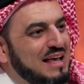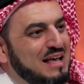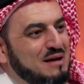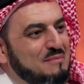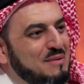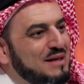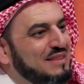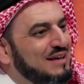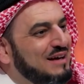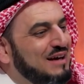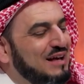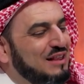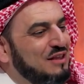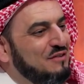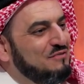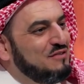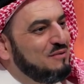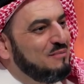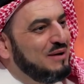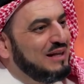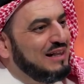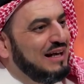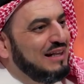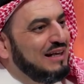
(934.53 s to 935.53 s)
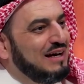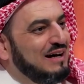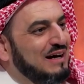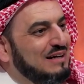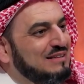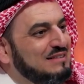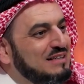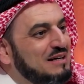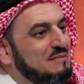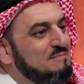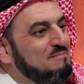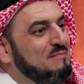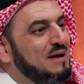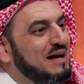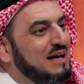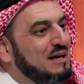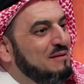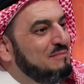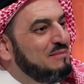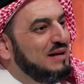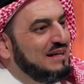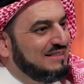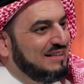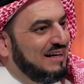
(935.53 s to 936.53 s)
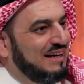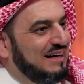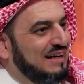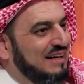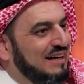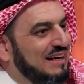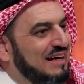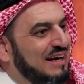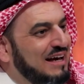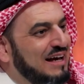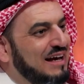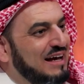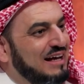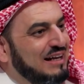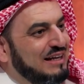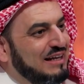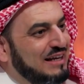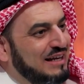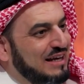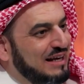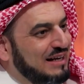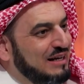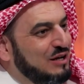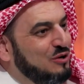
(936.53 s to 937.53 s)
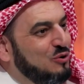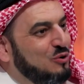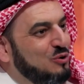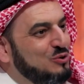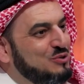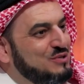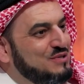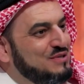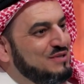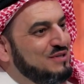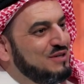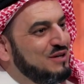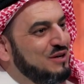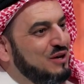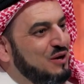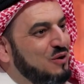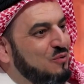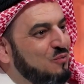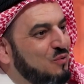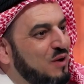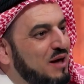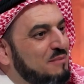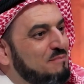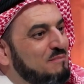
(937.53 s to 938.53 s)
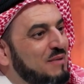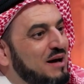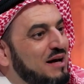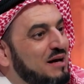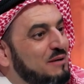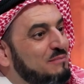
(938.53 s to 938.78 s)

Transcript: the Jewish synagogue's prayer is directed toward Jerusalem or the West.